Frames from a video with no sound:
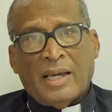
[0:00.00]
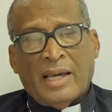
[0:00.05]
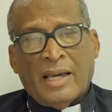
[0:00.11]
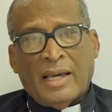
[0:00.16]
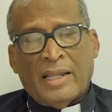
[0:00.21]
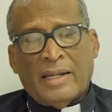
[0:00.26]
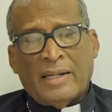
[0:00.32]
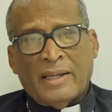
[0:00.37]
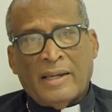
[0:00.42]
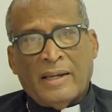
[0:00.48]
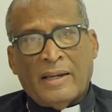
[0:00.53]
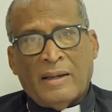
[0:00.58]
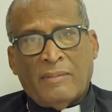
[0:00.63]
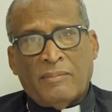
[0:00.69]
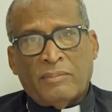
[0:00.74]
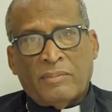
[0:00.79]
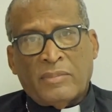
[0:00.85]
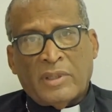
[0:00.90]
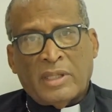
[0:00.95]
And
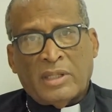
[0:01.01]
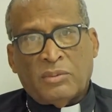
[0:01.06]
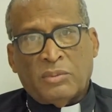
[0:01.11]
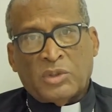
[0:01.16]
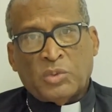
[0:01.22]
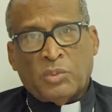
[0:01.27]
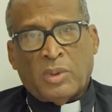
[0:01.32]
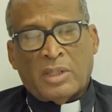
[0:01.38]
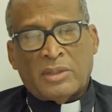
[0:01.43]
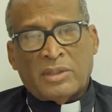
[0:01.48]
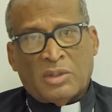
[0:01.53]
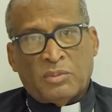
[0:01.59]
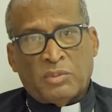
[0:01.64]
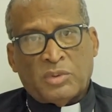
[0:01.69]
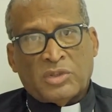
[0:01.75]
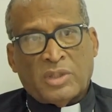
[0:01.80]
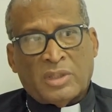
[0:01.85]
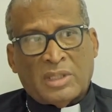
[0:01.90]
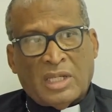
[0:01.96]
it was one
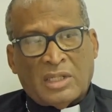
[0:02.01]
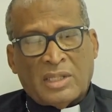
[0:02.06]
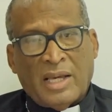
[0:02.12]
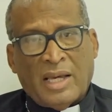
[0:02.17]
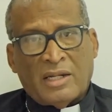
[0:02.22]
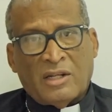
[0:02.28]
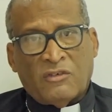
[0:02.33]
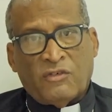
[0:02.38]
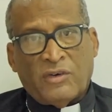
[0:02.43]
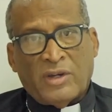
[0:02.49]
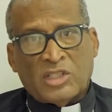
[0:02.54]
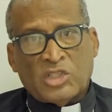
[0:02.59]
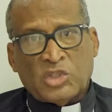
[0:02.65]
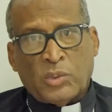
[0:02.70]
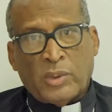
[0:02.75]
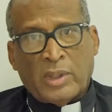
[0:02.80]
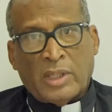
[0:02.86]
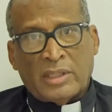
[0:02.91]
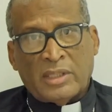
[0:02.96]
that kind of fell
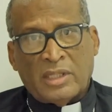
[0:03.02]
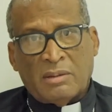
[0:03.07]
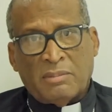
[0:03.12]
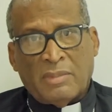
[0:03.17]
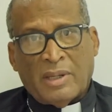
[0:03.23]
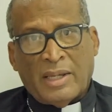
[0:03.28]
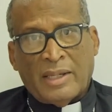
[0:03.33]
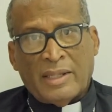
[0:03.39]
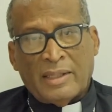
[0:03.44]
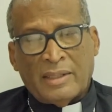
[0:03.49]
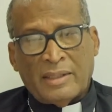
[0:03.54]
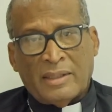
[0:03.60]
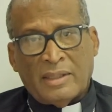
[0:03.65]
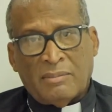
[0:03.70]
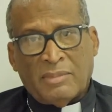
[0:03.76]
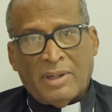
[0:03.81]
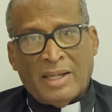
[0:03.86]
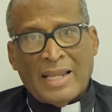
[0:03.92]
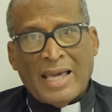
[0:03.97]
squarely in my
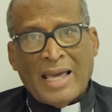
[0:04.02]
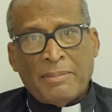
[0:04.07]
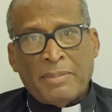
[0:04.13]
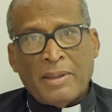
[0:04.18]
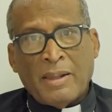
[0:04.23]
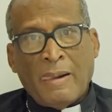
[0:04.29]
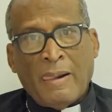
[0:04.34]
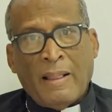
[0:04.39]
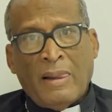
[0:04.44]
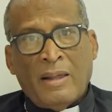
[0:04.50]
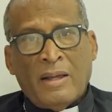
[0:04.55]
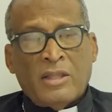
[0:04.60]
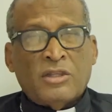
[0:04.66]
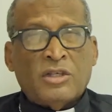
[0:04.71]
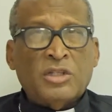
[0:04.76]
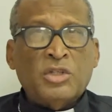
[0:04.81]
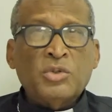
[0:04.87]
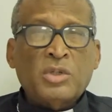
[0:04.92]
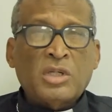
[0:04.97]
lap.
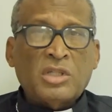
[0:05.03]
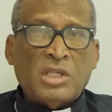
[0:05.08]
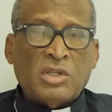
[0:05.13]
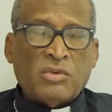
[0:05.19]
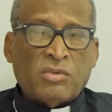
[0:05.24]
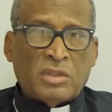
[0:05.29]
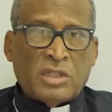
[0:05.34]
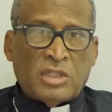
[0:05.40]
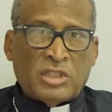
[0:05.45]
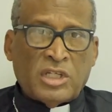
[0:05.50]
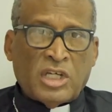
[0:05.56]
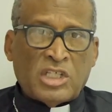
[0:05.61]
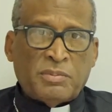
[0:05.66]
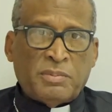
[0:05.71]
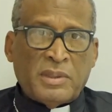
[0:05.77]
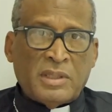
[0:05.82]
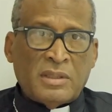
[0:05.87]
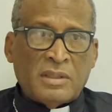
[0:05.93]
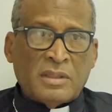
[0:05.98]
The new cathedral had
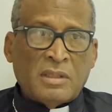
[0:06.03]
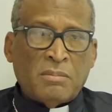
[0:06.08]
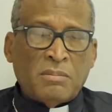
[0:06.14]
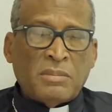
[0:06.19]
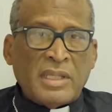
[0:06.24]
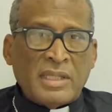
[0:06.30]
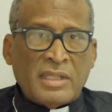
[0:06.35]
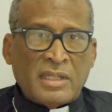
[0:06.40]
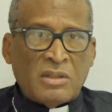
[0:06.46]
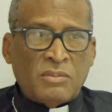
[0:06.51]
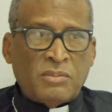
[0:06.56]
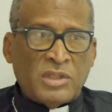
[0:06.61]
just been completed.